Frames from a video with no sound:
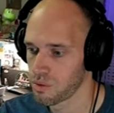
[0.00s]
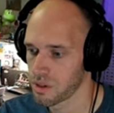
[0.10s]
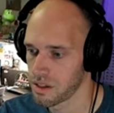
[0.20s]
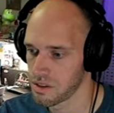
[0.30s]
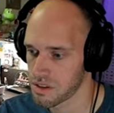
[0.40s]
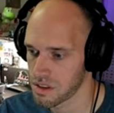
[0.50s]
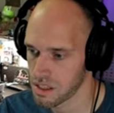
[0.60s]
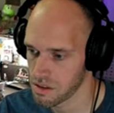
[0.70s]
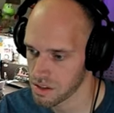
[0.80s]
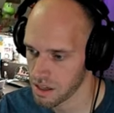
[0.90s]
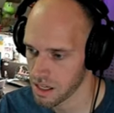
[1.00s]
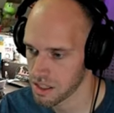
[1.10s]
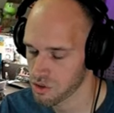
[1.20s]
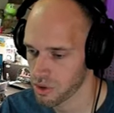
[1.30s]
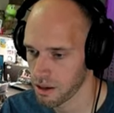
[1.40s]
Whereas these
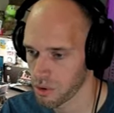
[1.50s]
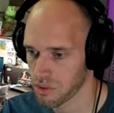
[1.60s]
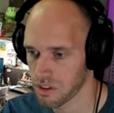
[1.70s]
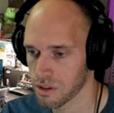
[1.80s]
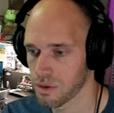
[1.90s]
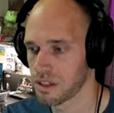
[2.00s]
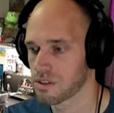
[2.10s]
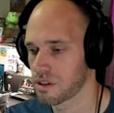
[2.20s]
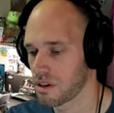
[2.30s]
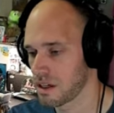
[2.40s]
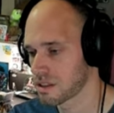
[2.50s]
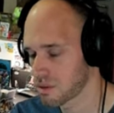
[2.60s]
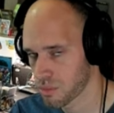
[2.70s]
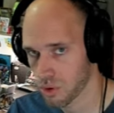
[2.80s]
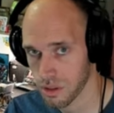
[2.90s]
guys, Rainbow Secret rares across
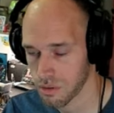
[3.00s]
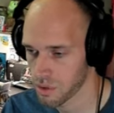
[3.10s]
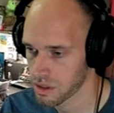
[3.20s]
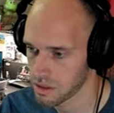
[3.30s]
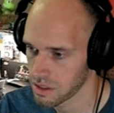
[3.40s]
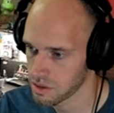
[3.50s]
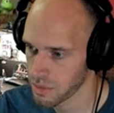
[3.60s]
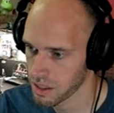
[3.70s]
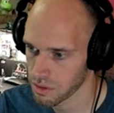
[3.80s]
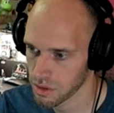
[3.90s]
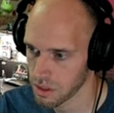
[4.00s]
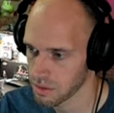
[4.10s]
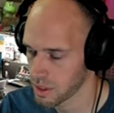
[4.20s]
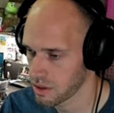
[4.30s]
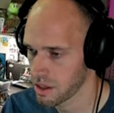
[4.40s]
the board, whether it doesn't matter we're
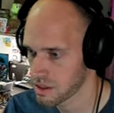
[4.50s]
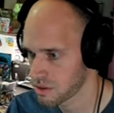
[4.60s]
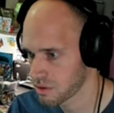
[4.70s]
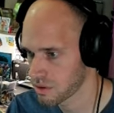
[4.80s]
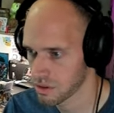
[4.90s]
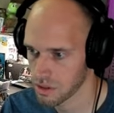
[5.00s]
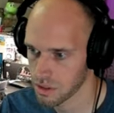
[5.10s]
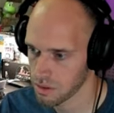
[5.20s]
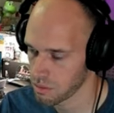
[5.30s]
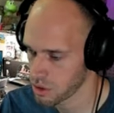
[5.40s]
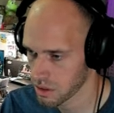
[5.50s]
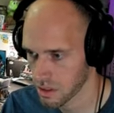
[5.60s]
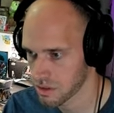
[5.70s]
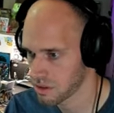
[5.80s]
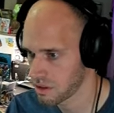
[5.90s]
talking about Lost Origin,
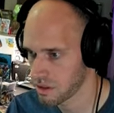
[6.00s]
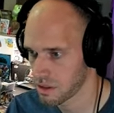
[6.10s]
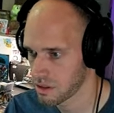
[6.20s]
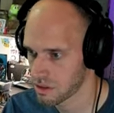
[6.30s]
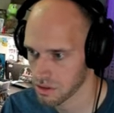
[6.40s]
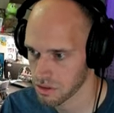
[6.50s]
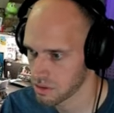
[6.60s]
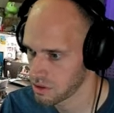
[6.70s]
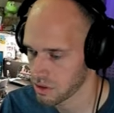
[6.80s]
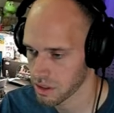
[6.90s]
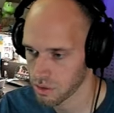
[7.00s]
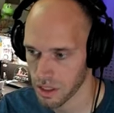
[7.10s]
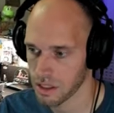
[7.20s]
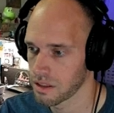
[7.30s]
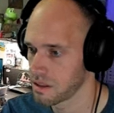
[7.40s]
Brilliant Stars, Chilling
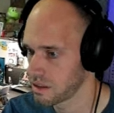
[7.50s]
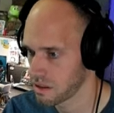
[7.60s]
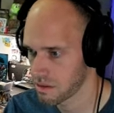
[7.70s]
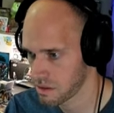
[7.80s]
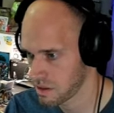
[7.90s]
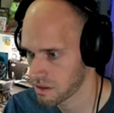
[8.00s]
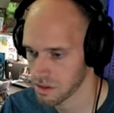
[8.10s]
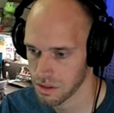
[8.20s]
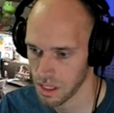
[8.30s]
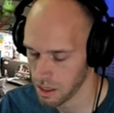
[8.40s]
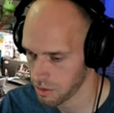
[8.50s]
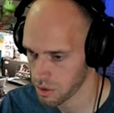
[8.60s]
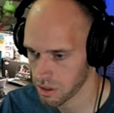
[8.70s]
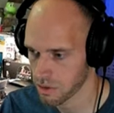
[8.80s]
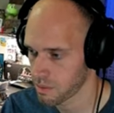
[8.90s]
Reign, this, any
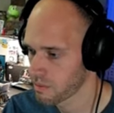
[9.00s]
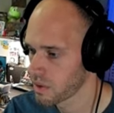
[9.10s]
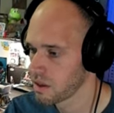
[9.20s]
one of them.